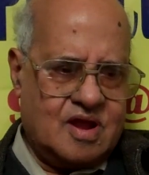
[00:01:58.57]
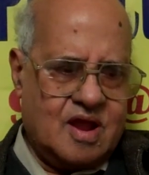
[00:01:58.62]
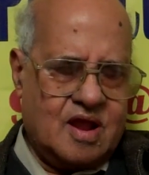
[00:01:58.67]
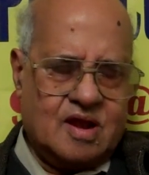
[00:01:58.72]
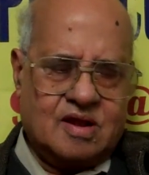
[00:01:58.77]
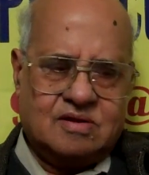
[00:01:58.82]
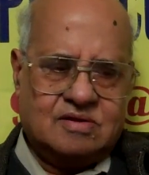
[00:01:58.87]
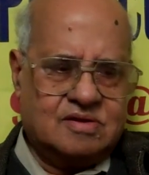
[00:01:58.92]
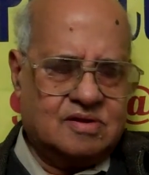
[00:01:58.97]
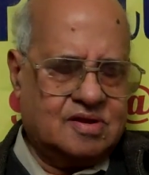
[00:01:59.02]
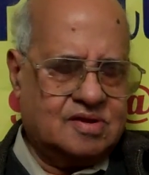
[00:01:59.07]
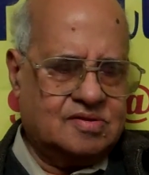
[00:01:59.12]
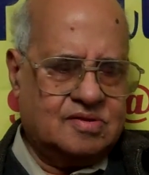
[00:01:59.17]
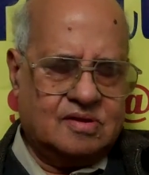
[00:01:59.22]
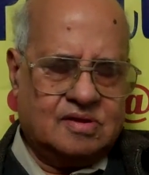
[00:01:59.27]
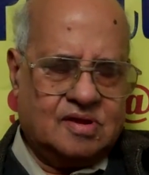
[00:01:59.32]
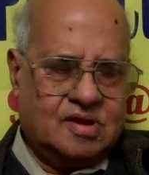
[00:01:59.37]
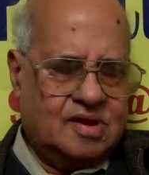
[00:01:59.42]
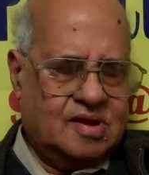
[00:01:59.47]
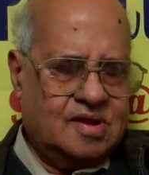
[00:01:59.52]
And
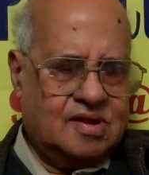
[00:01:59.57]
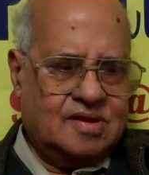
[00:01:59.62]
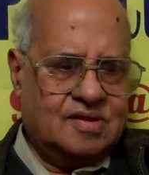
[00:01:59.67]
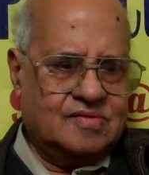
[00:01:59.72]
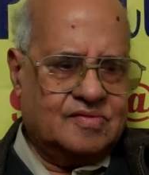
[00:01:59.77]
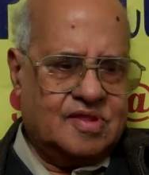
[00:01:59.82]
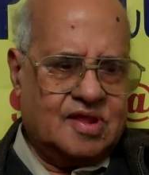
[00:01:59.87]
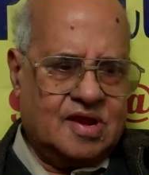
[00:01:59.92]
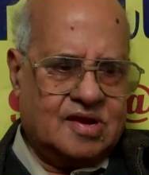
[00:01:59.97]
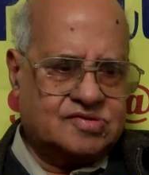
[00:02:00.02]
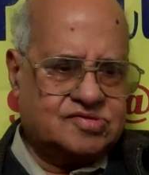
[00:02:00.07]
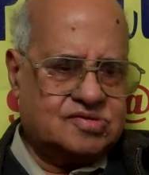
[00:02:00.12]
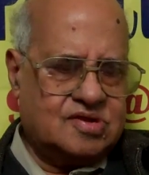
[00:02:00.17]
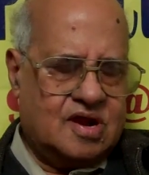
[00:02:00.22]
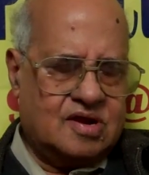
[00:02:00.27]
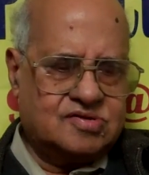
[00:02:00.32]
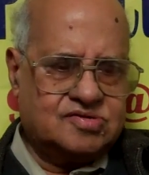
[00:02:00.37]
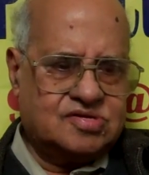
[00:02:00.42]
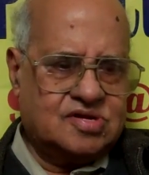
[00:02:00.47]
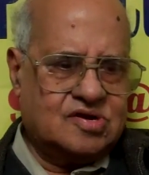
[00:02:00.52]
their
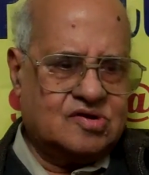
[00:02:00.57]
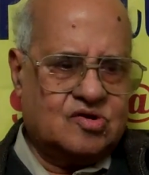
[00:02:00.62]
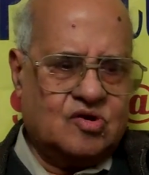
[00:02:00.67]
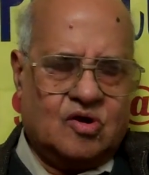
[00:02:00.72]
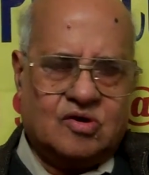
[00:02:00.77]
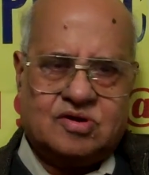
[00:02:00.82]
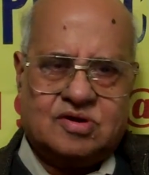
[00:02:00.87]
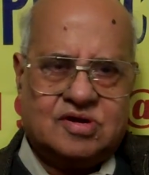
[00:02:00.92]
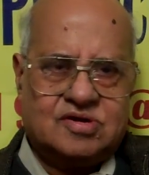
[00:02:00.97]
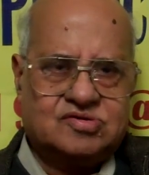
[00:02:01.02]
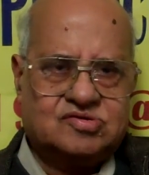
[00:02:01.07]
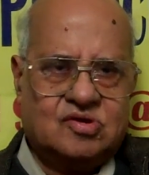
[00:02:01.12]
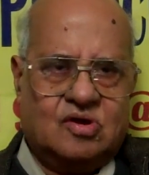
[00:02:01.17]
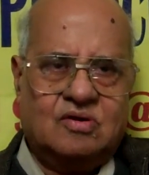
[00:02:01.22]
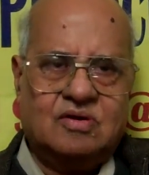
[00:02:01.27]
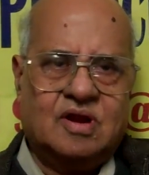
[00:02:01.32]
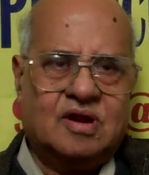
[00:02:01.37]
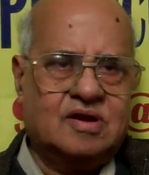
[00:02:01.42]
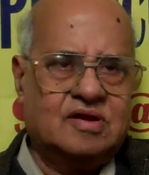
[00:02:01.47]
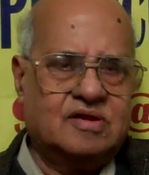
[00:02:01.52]
sons and daughters all are